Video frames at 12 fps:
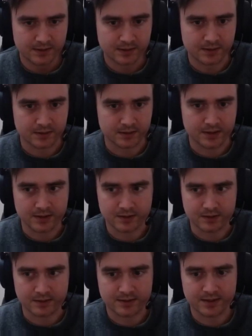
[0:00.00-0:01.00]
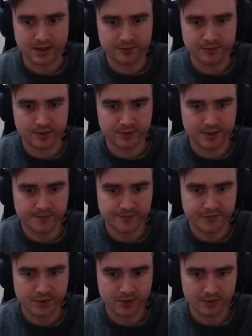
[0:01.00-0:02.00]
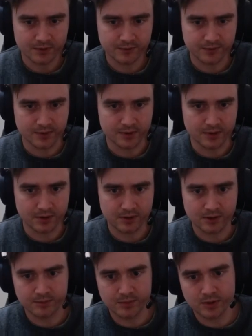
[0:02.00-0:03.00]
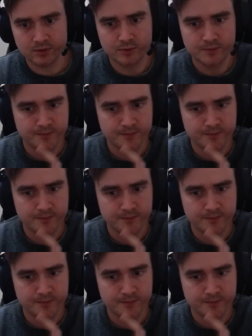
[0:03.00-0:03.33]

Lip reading: and get us some Second Fury for our combo.